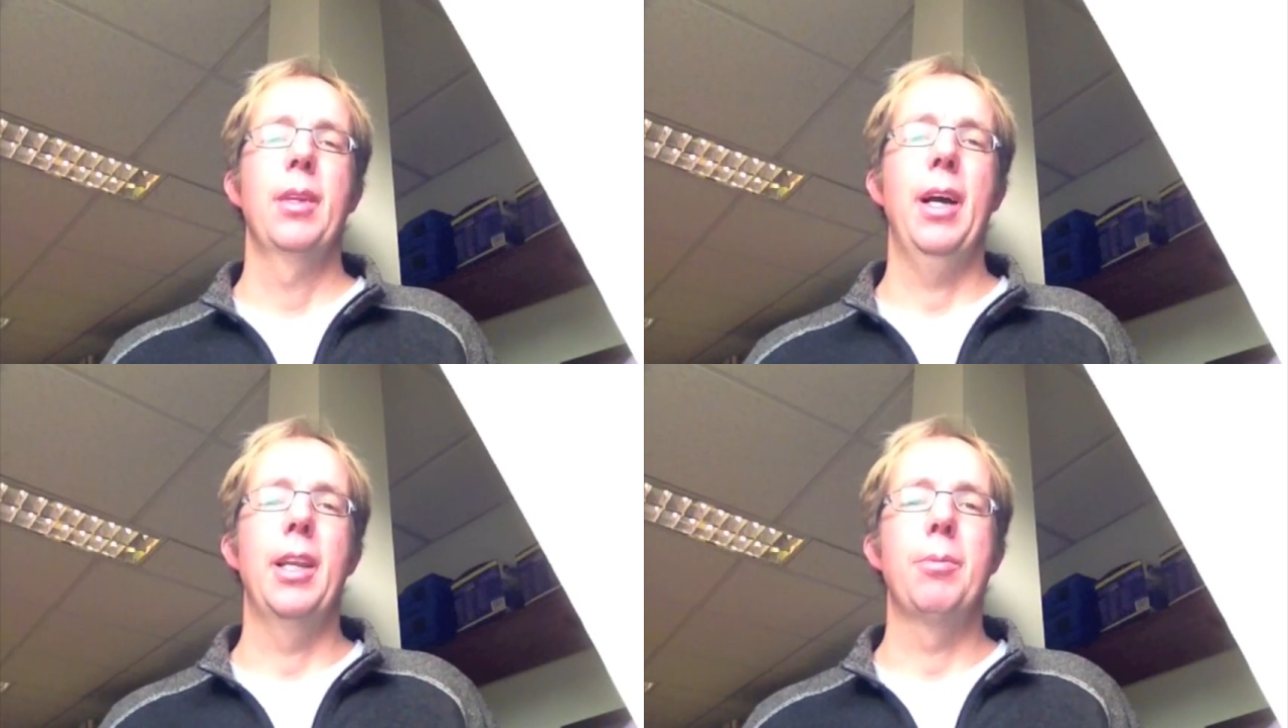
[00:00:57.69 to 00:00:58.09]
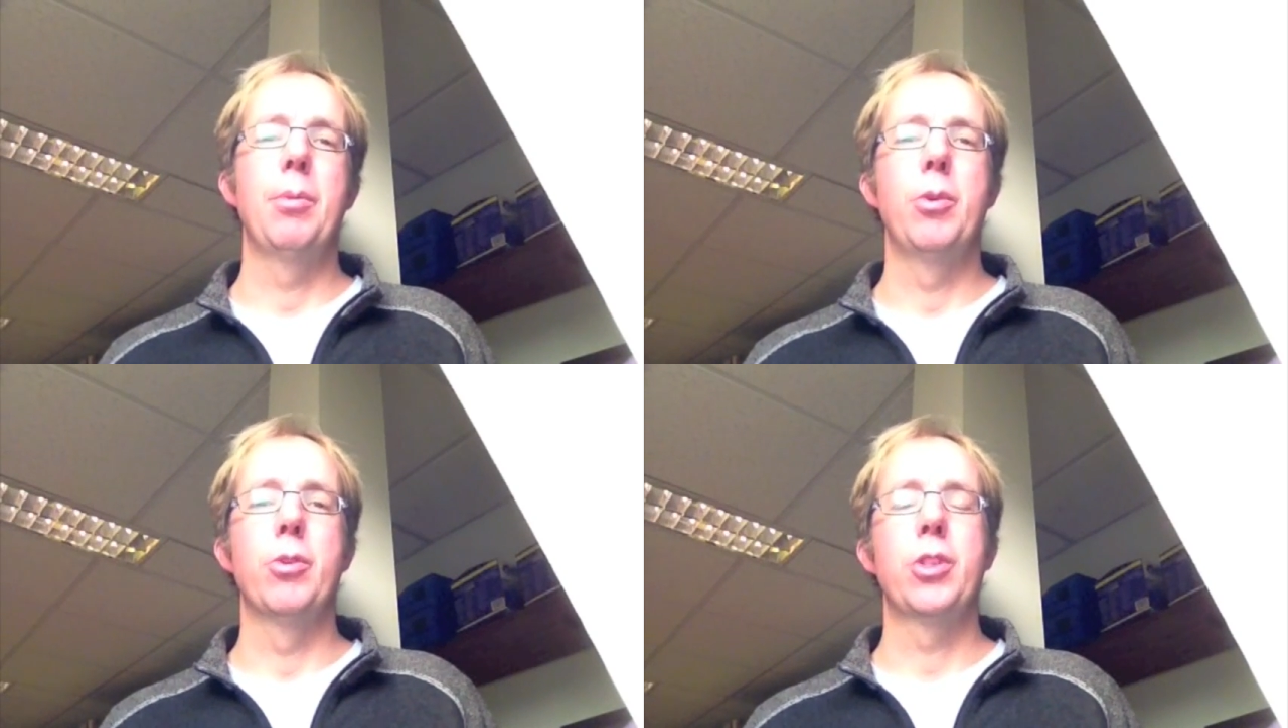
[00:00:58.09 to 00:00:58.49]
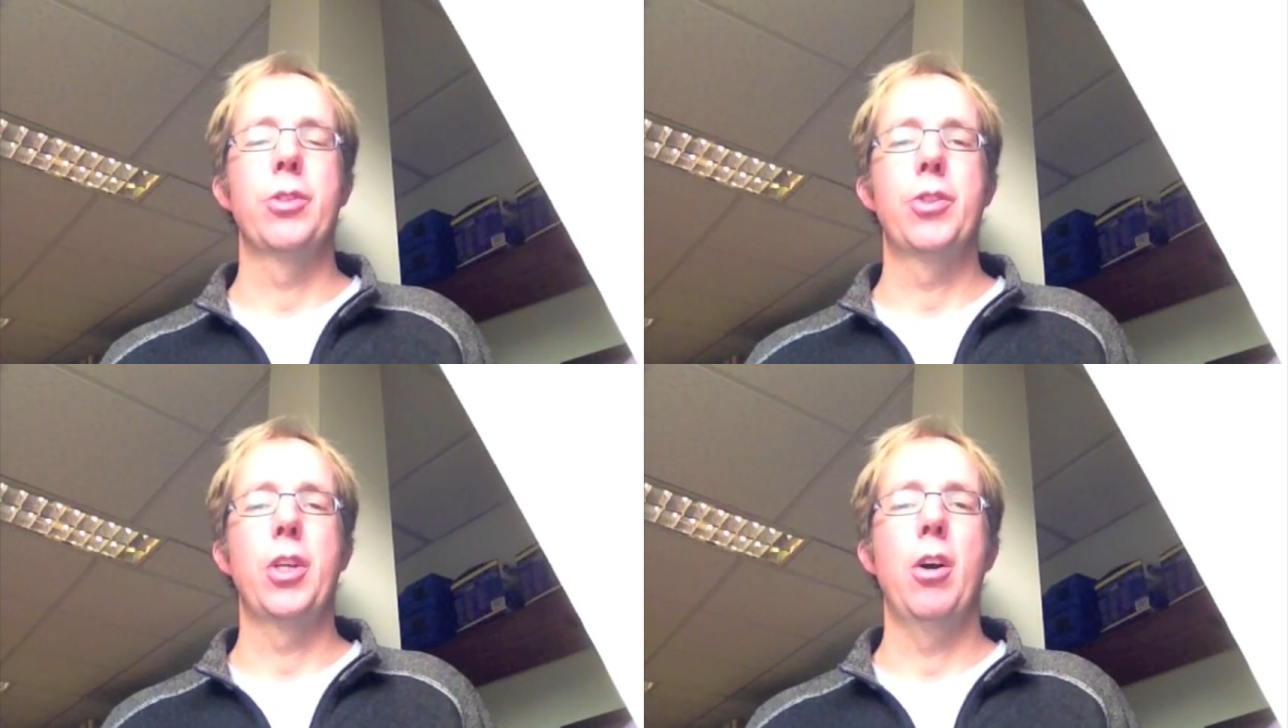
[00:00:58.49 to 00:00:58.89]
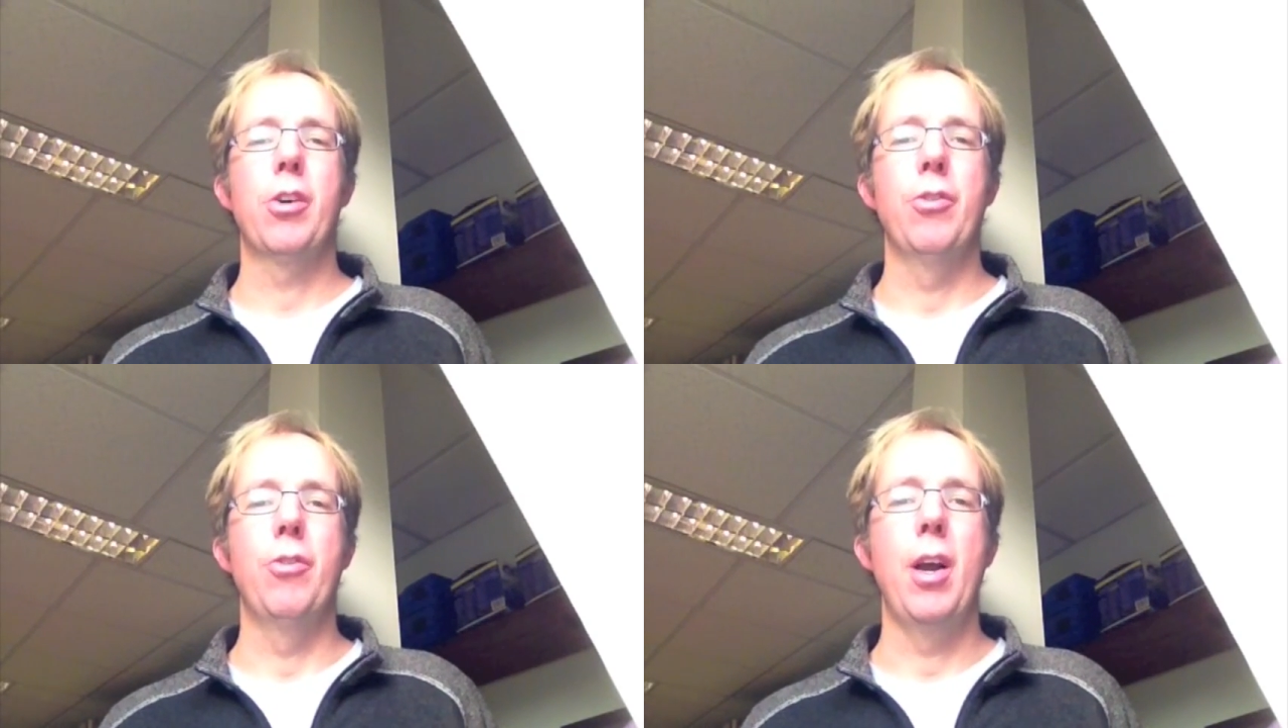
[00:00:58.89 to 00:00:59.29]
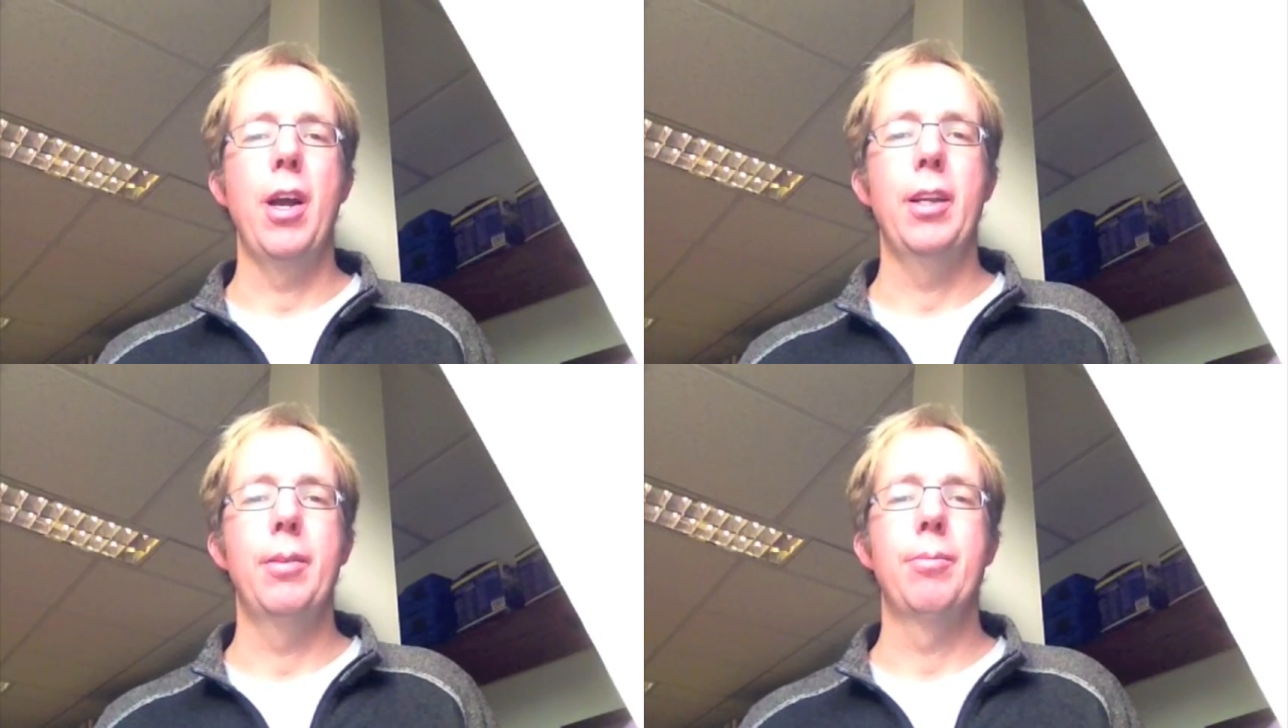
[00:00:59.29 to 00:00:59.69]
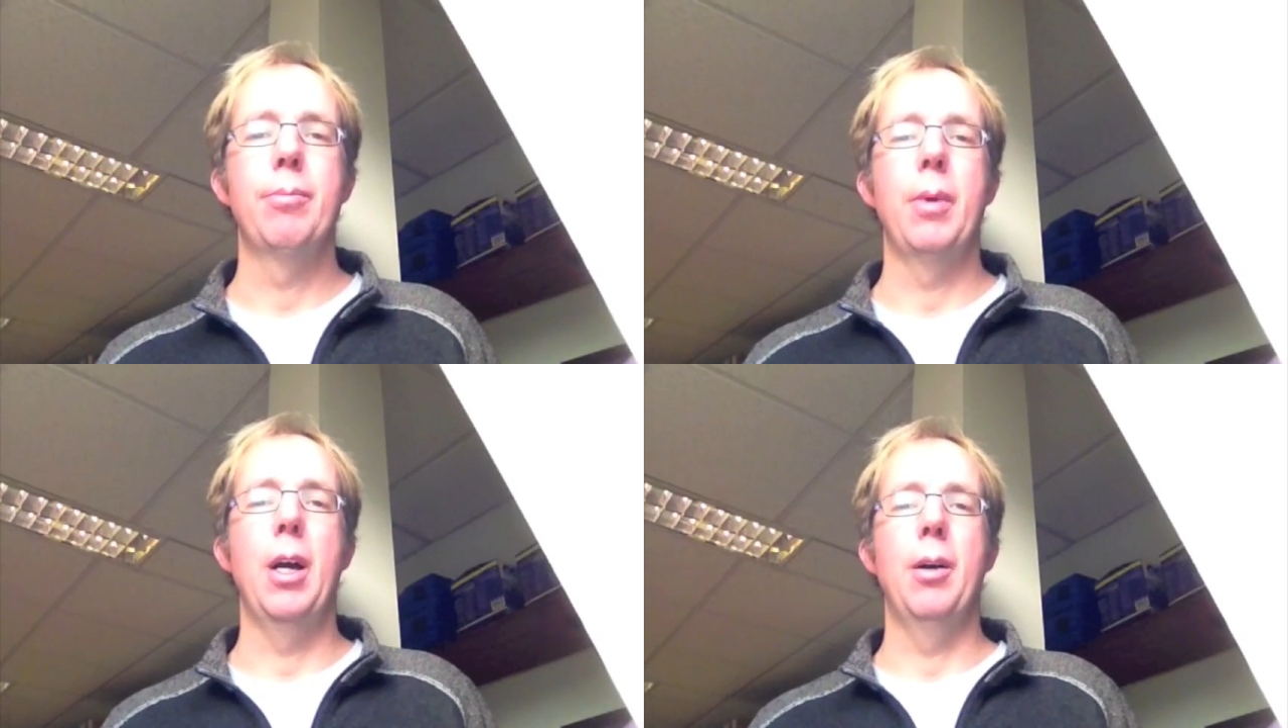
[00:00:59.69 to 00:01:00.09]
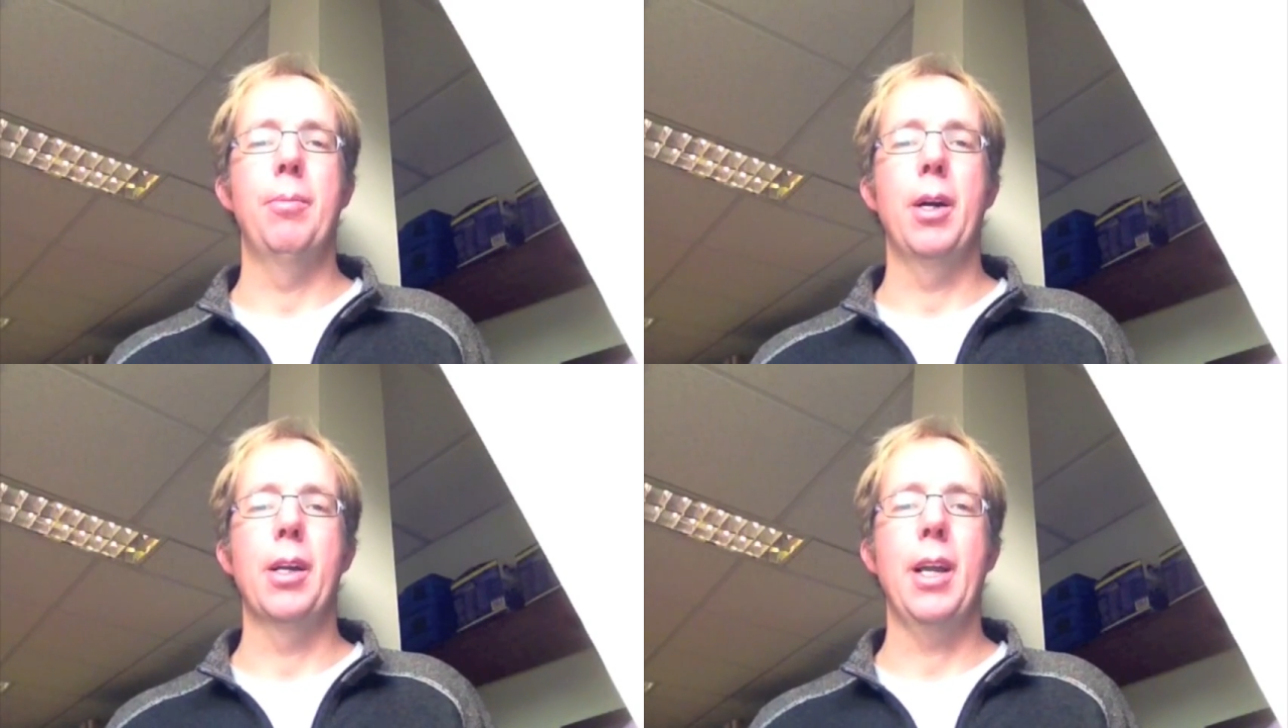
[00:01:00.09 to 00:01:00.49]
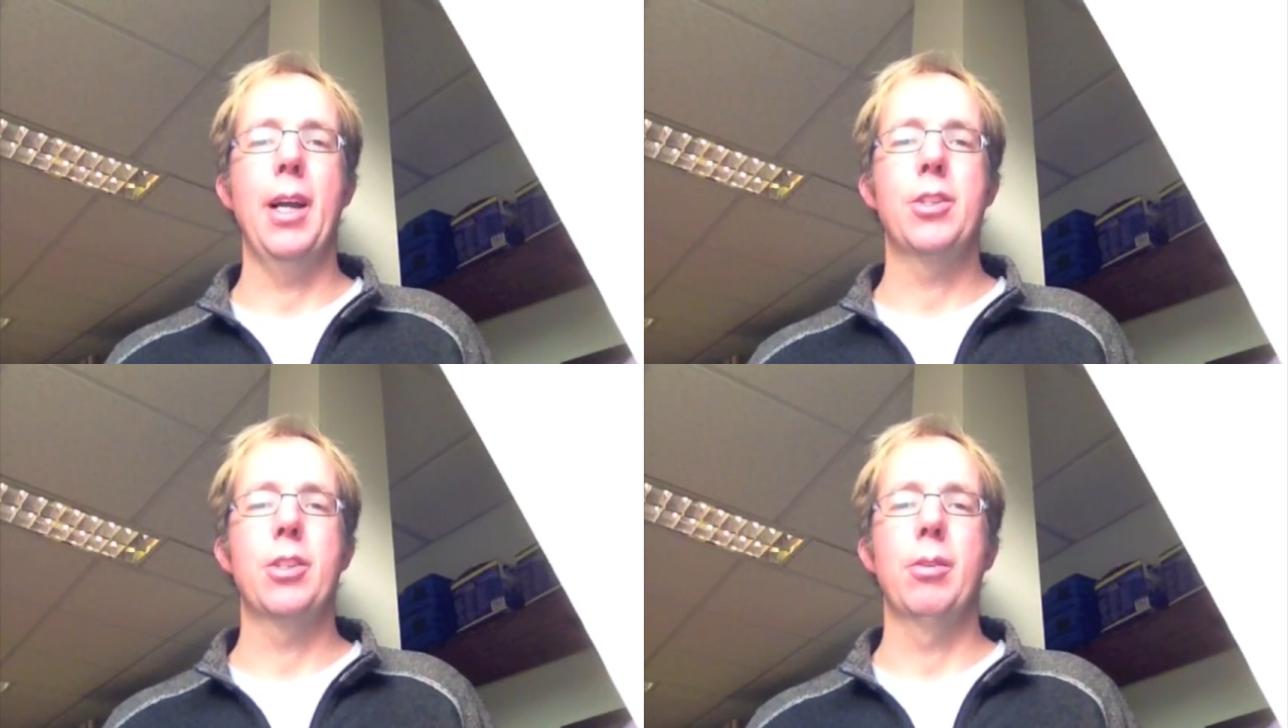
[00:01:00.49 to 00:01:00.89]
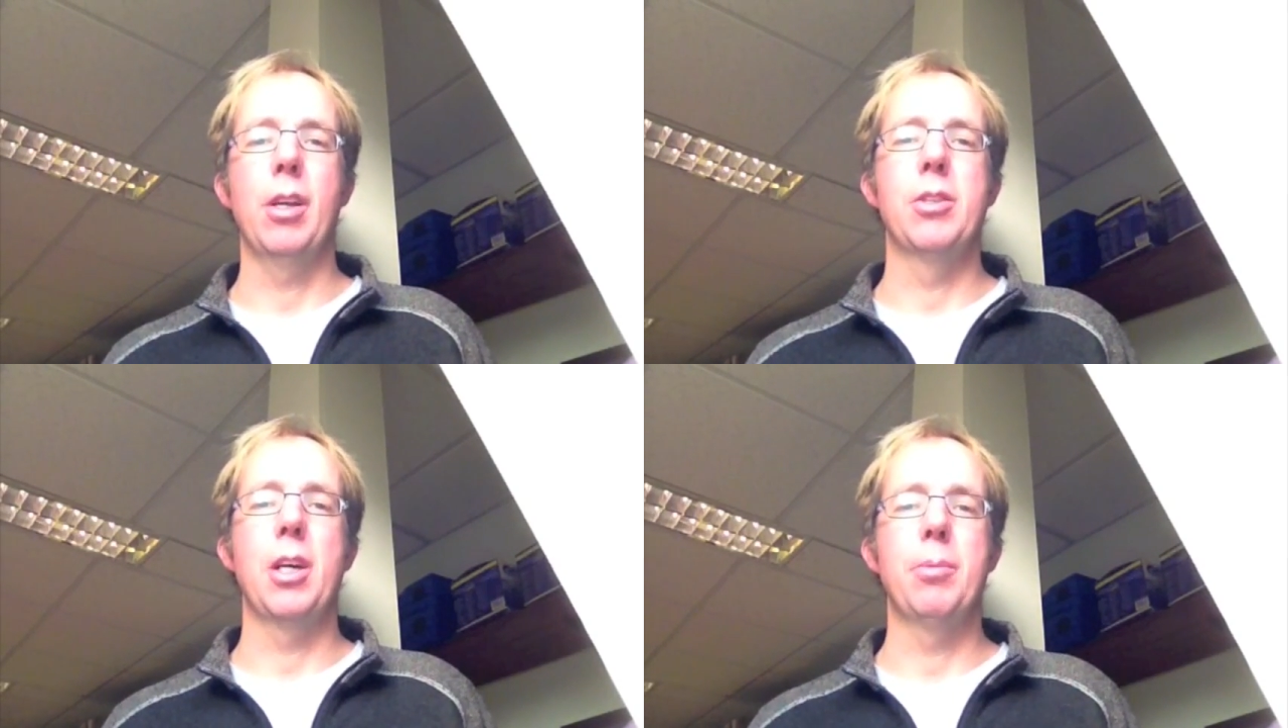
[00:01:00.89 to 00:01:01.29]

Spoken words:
and the proportion of shark and ray bycatch goes up